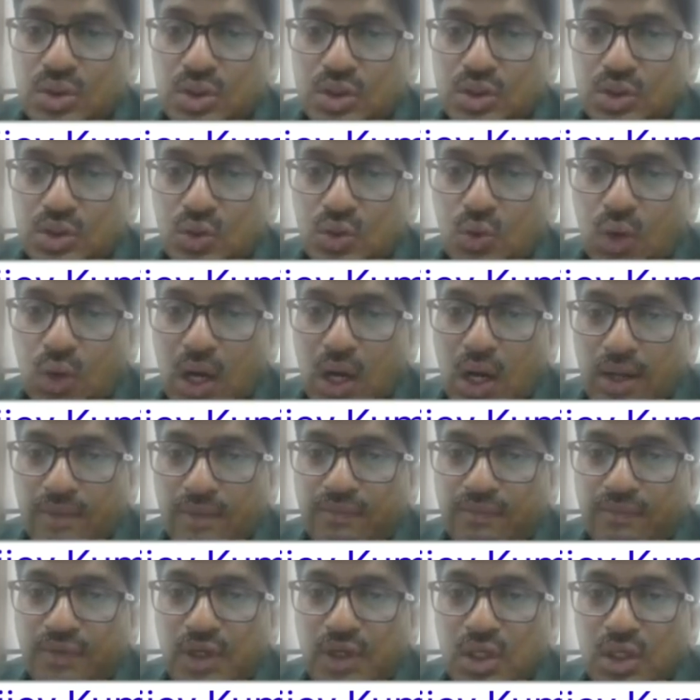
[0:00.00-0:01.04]
square.
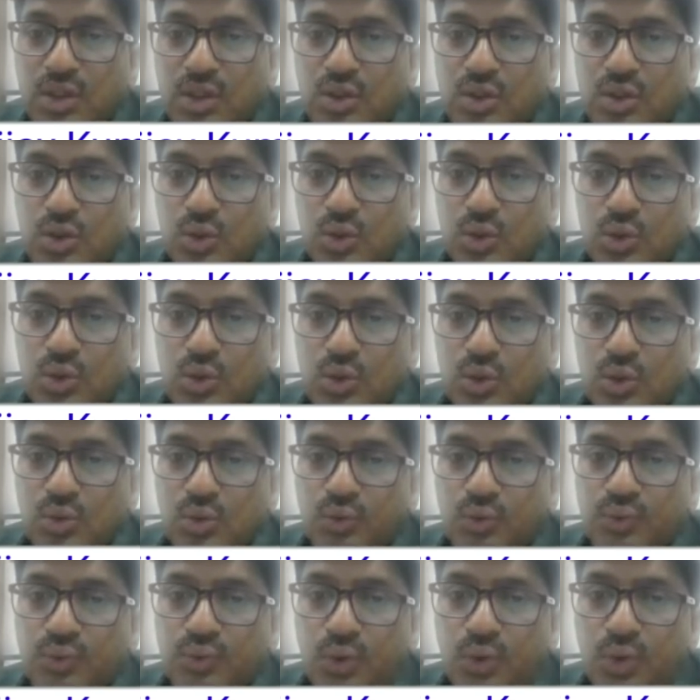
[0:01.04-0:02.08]
2 into
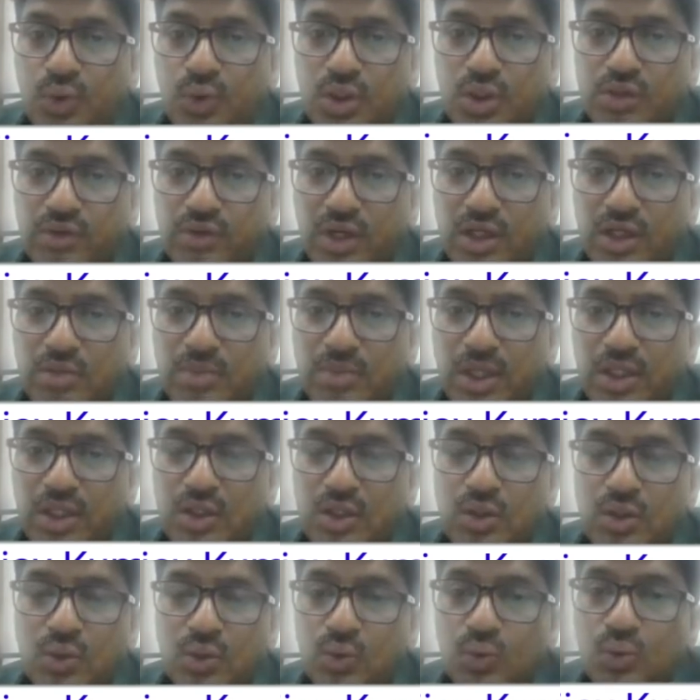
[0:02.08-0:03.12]
2 4 divided by
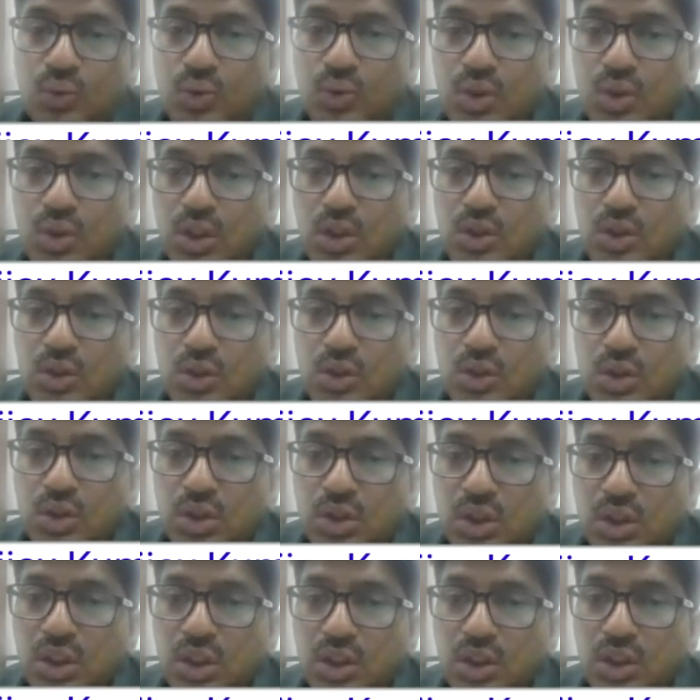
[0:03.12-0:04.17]
2,
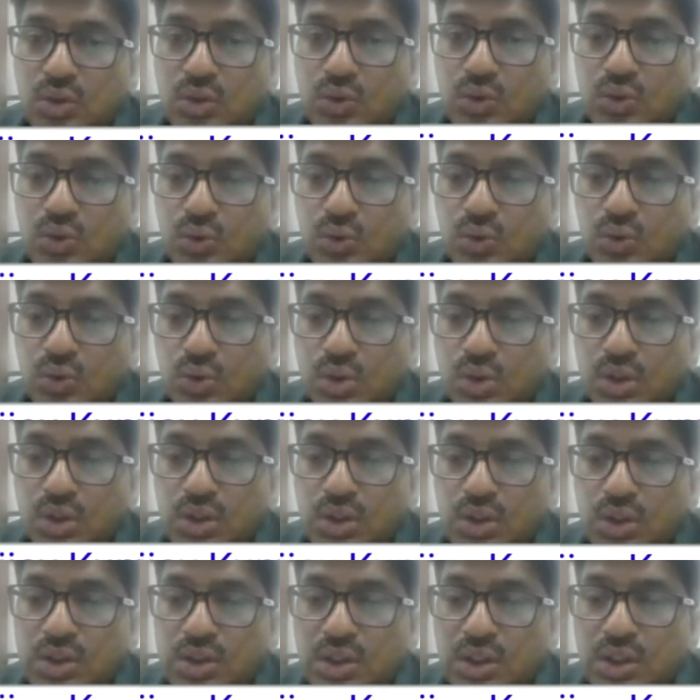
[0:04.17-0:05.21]
3 into 2
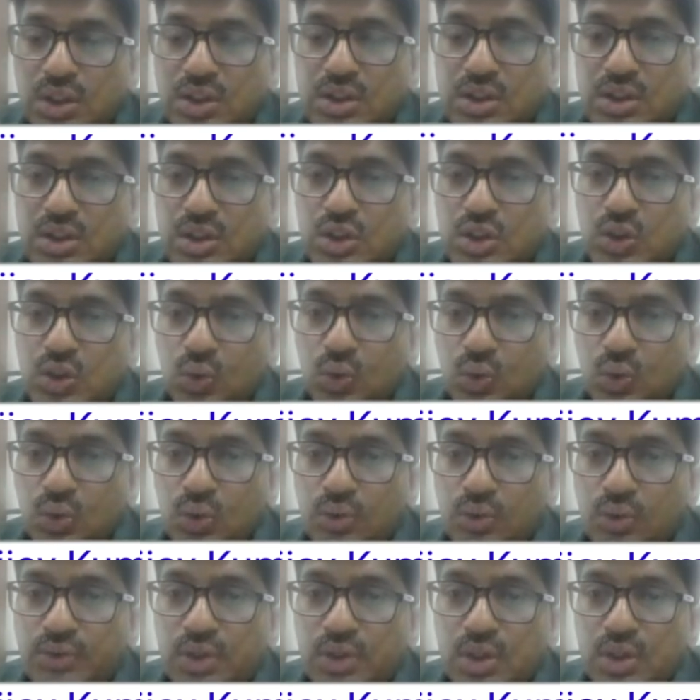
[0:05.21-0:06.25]
6 joule.
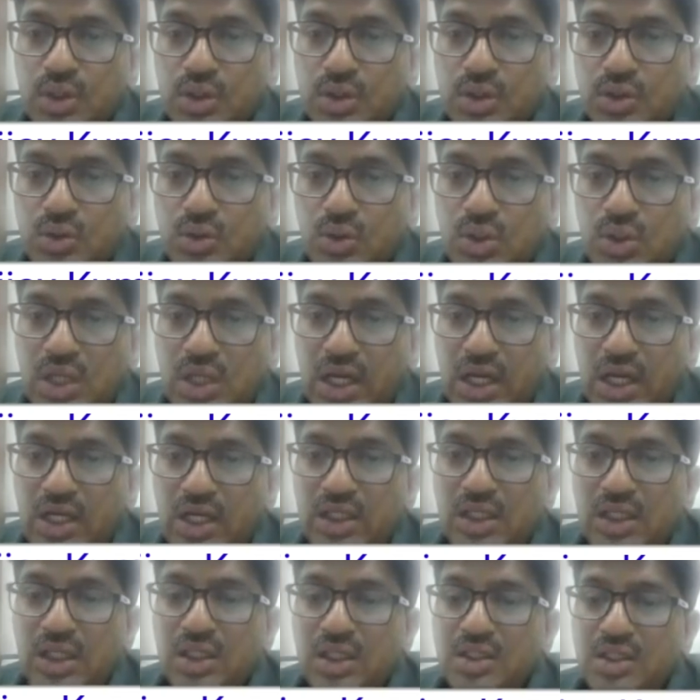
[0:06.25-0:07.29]
So
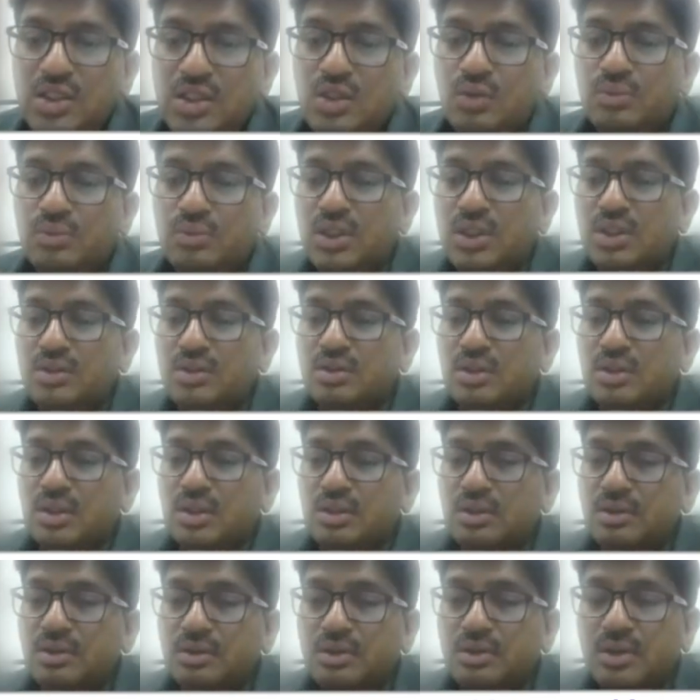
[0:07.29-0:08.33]
kinetic energy of
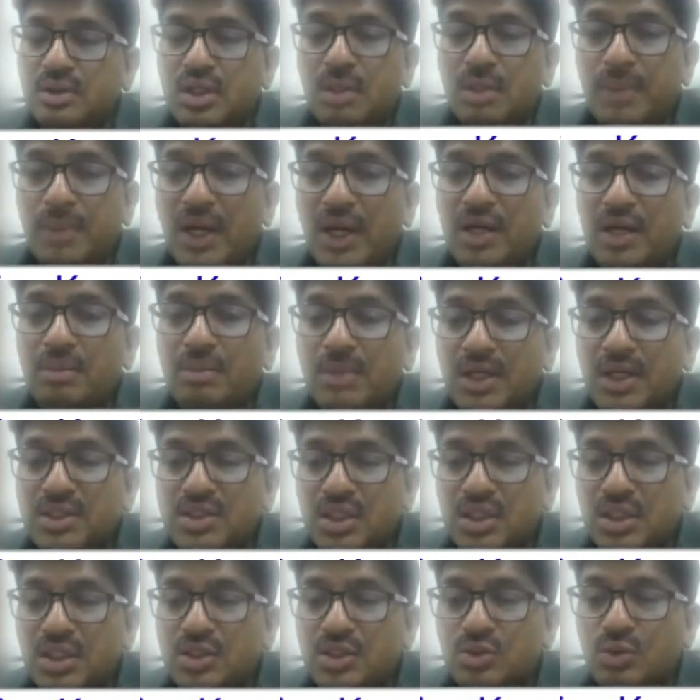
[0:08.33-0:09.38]
the combined
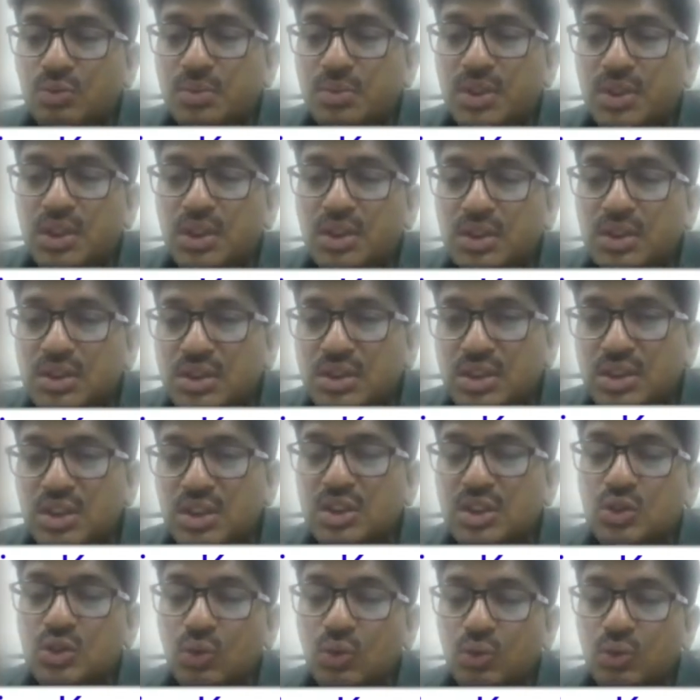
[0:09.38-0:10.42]
mass, it should be
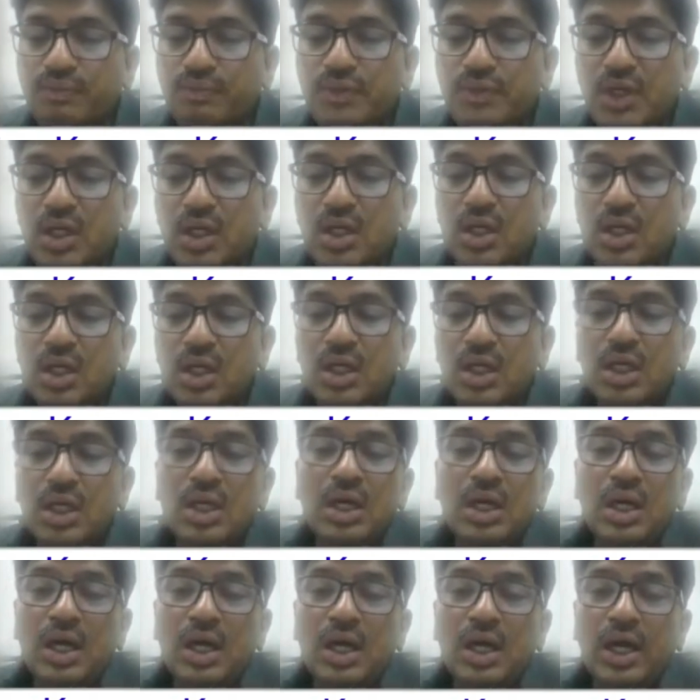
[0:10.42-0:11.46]
6 joule.
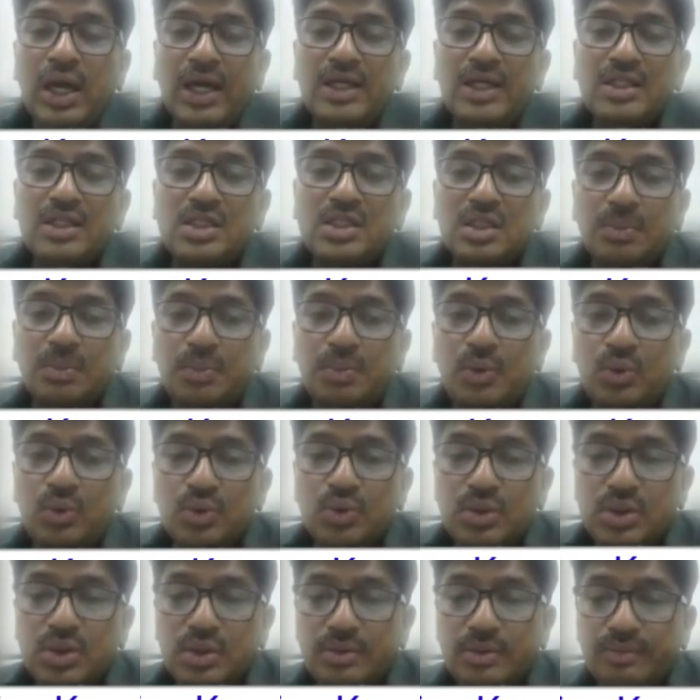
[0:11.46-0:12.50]
And
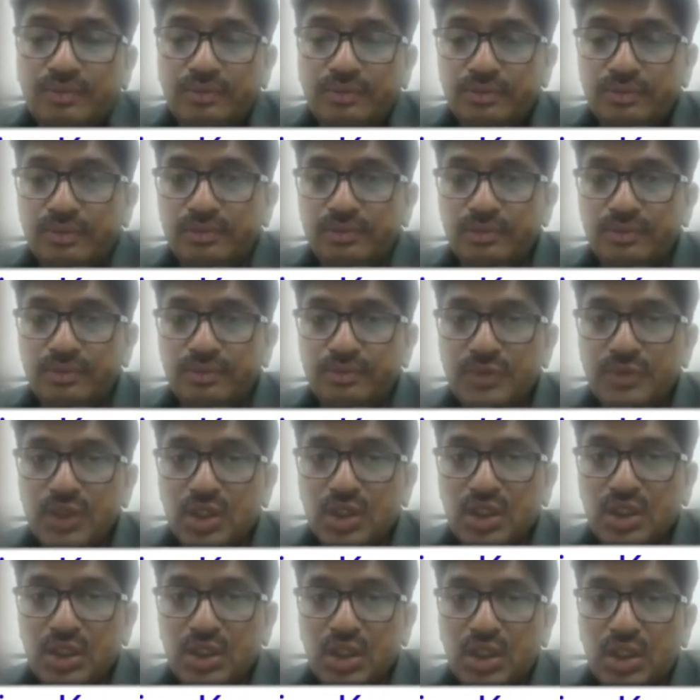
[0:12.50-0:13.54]
suppose
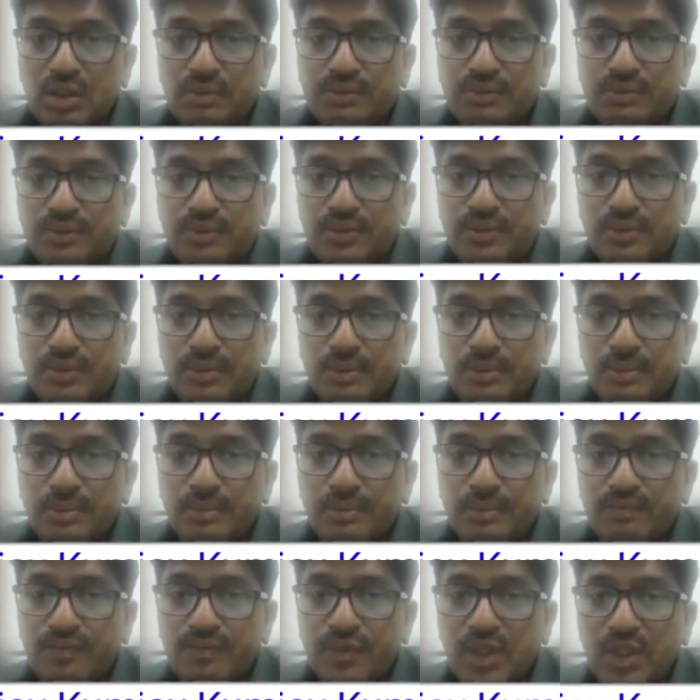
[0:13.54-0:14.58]
if
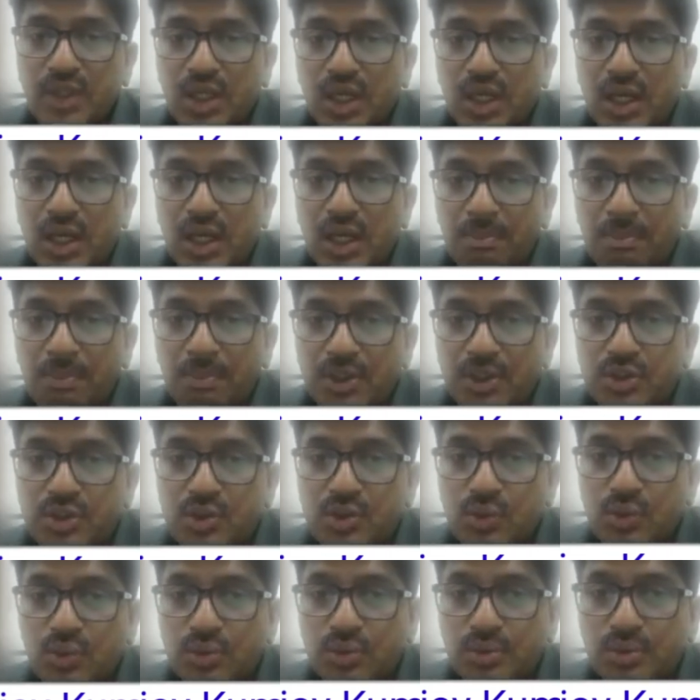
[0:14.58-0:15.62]

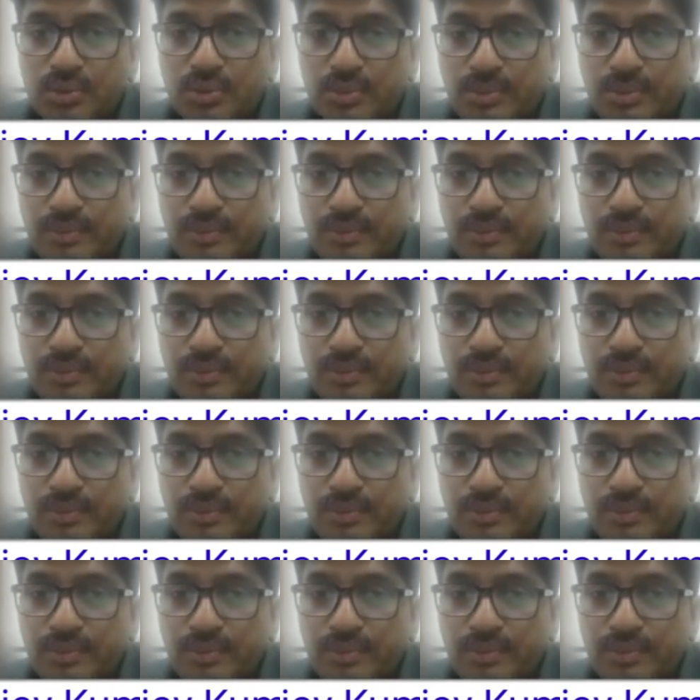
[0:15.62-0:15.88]
amplitude